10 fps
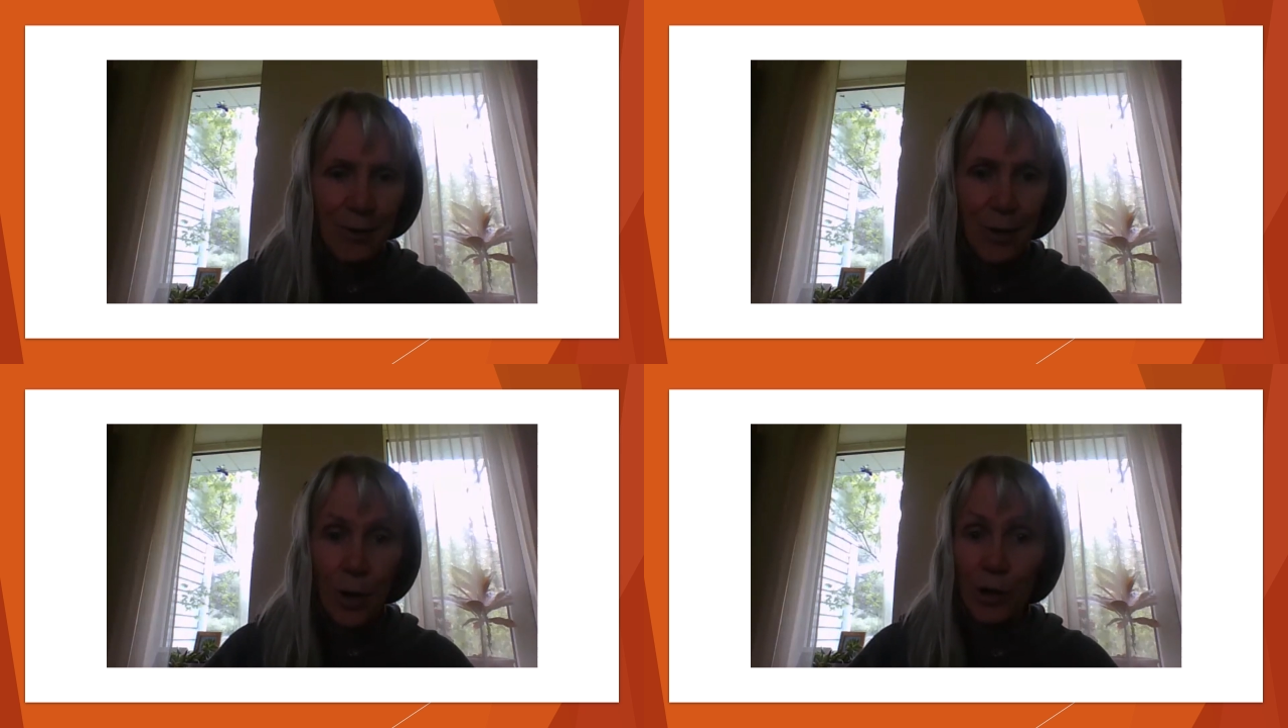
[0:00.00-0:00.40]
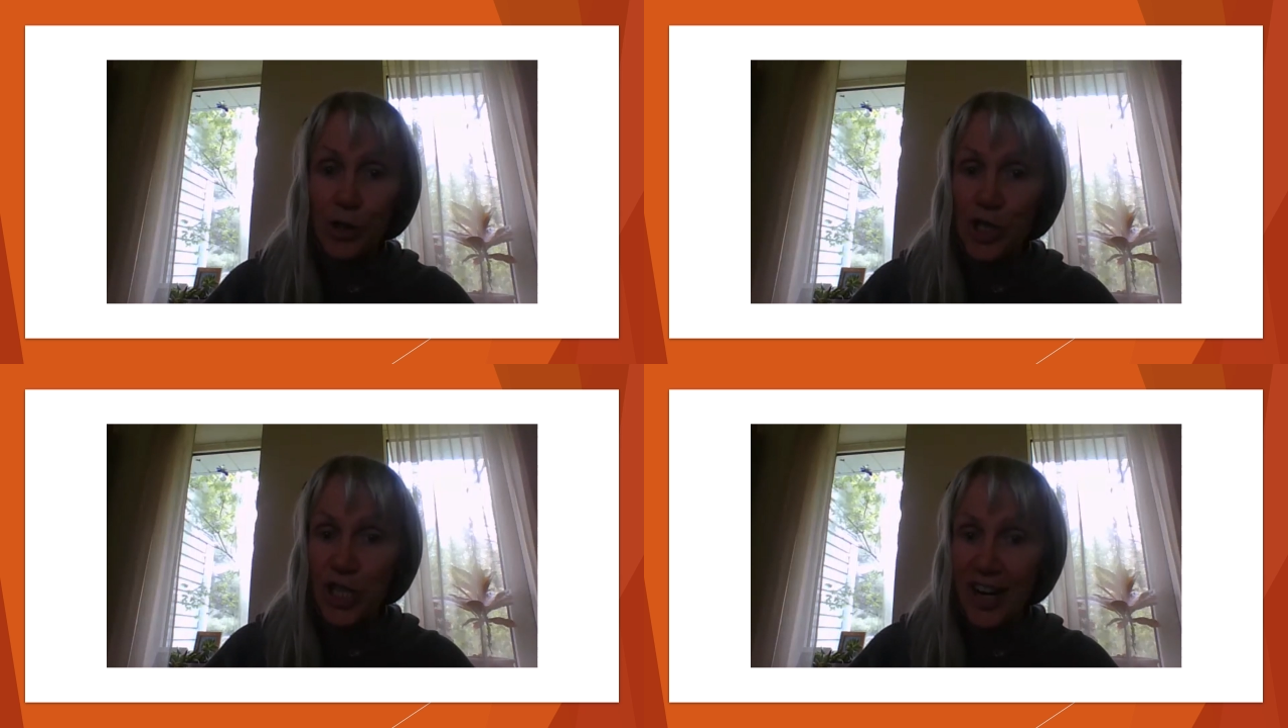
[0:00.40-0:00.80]
or
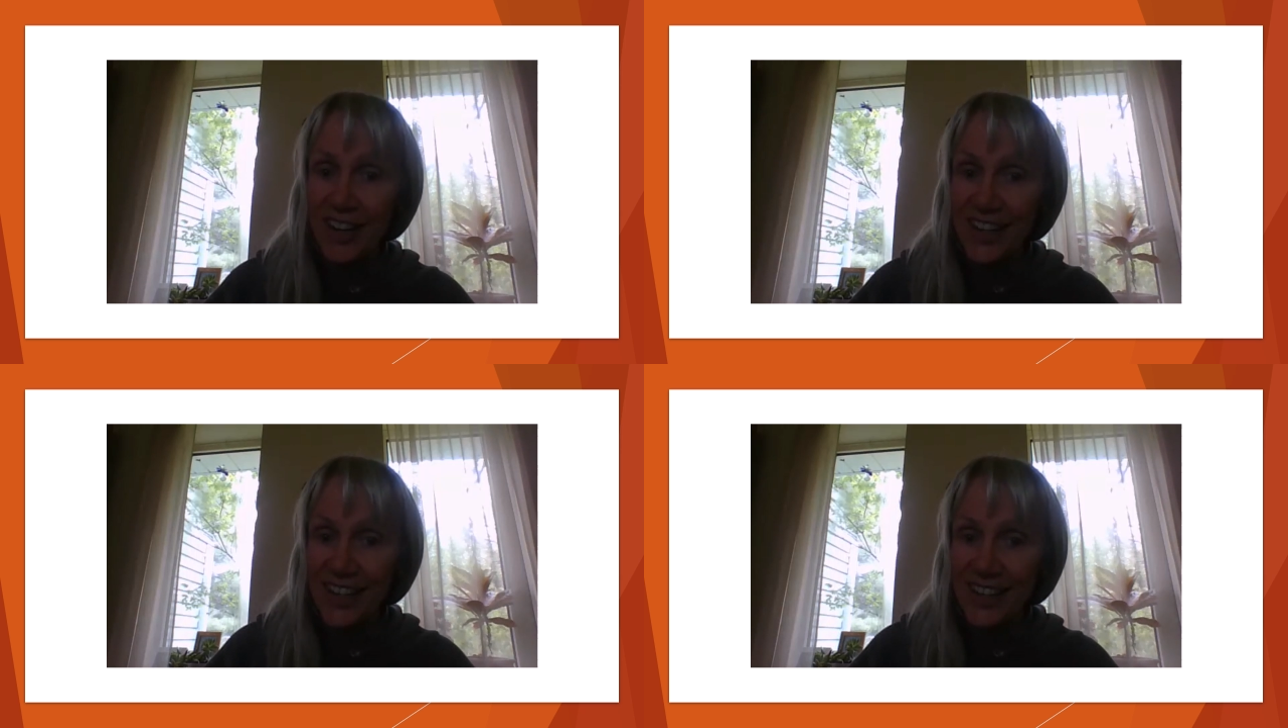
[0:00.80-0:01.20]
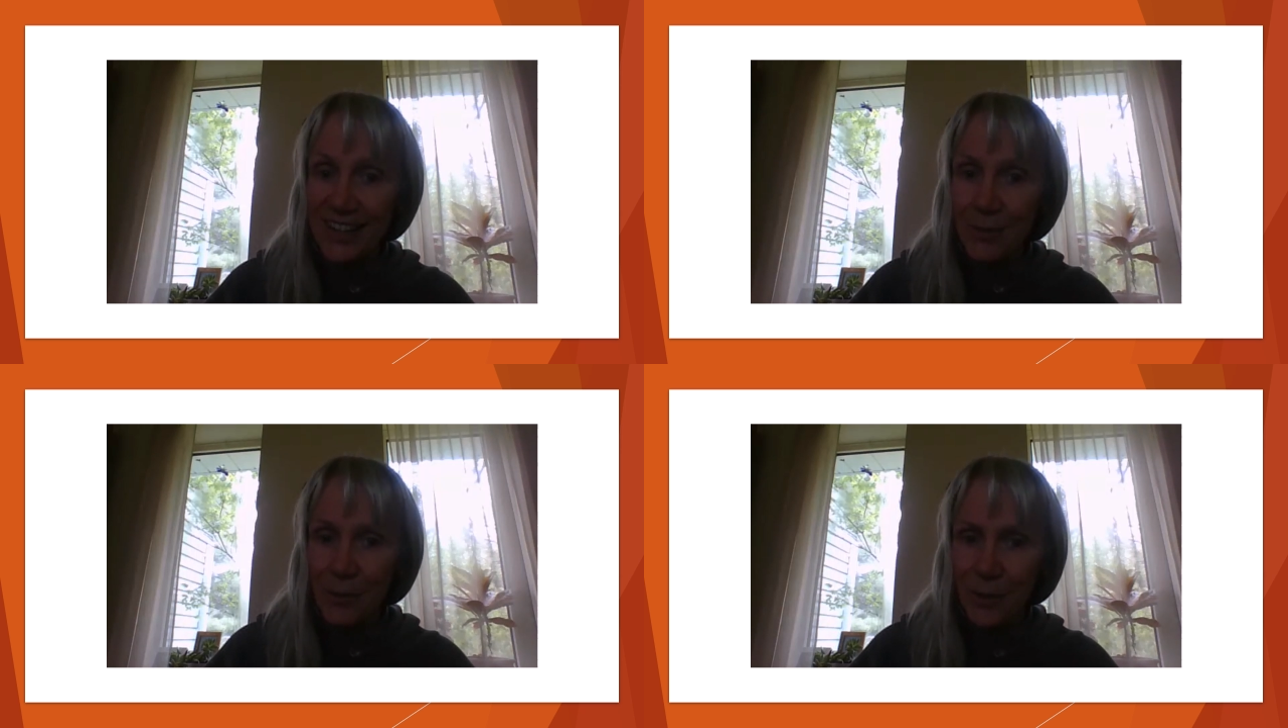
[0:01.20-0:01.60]

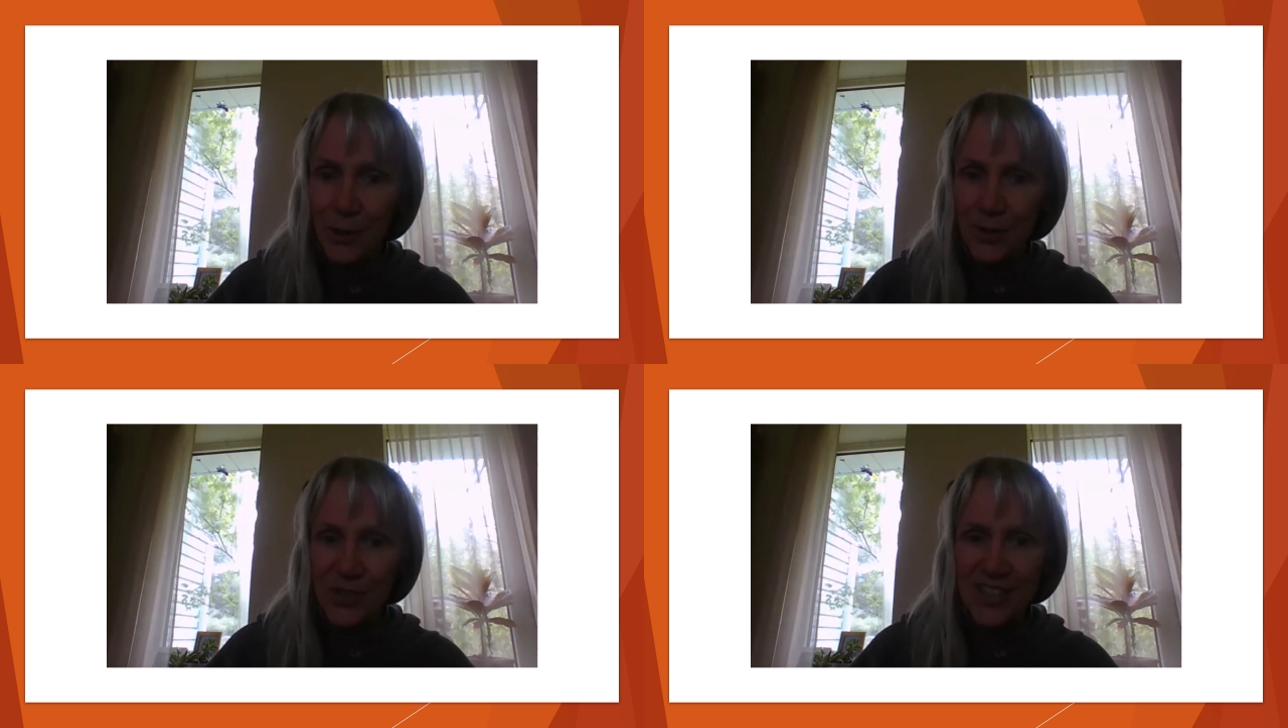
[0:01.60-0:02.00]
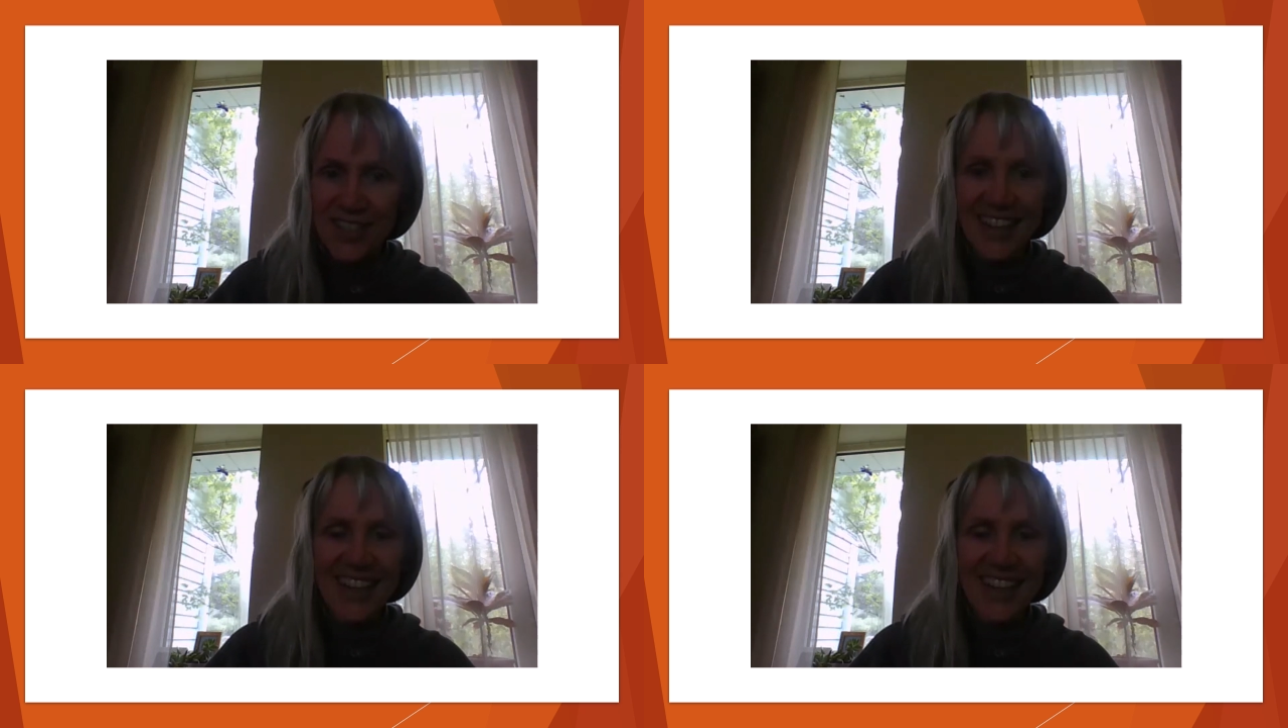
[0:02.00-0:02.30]
chunking words